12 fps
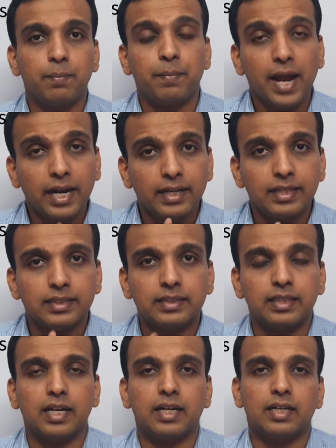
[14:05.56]
practice
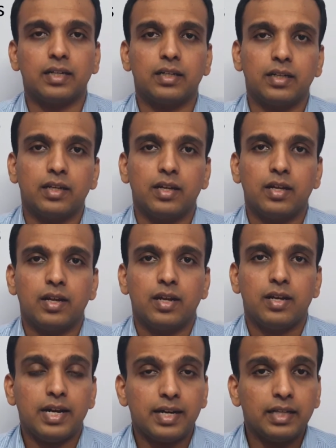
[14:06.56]
that.
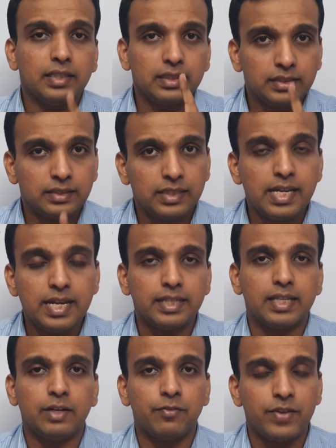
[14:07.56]
Let others see
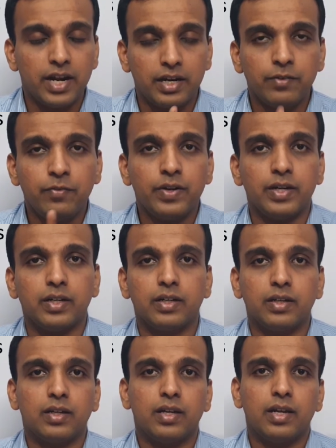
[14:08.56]
that we are
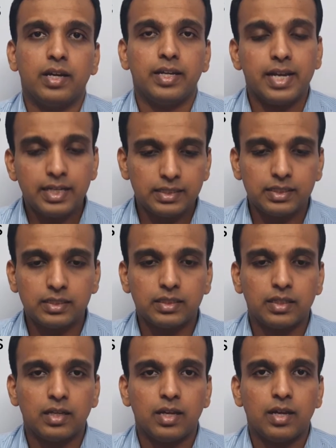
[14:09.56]
different. Yes,
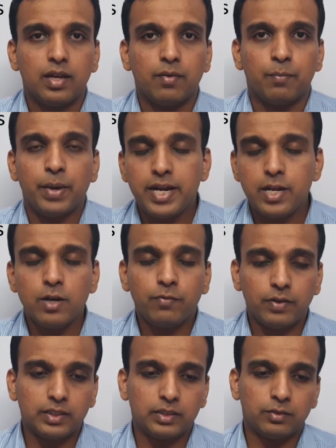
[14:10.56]
many of
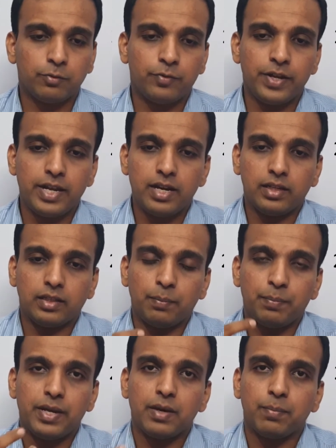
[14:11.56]
us feel the
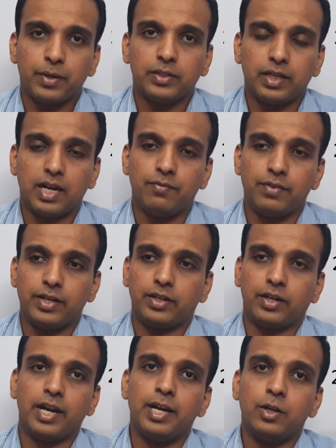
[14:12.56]
peer pressure and we
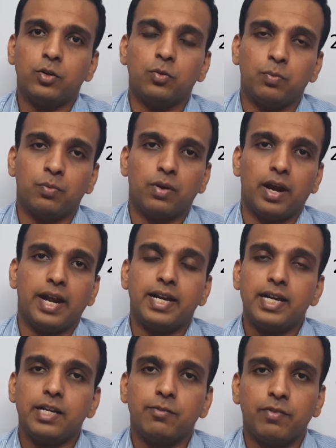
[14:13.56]
try to
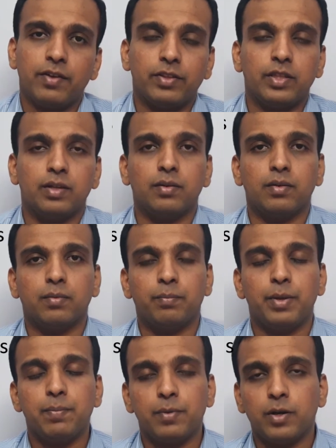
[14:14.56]
identify with the
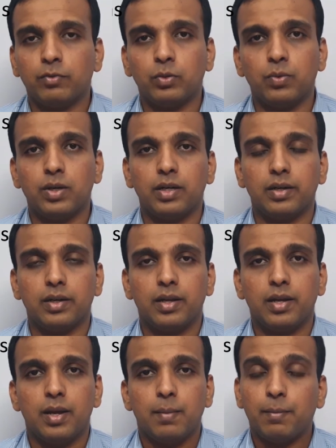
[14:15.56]
people of the world.
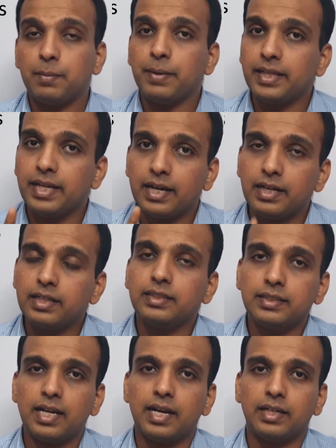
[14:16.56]
But may they
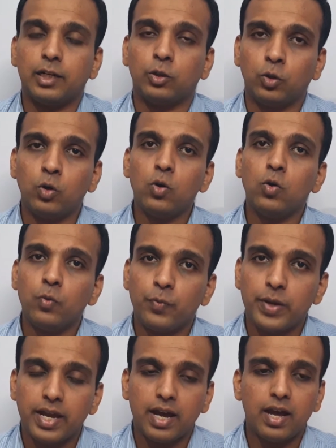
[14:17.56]
understand that though
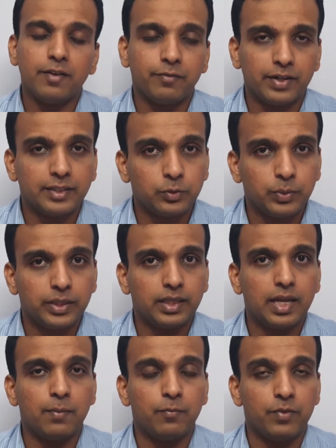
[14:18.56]
we are friends with
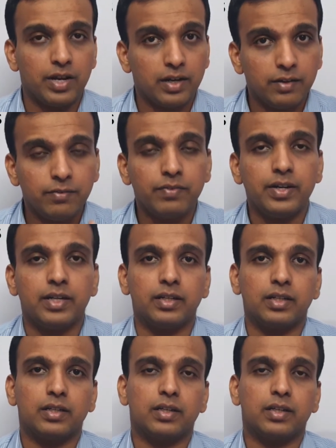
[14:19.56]
them, we are different.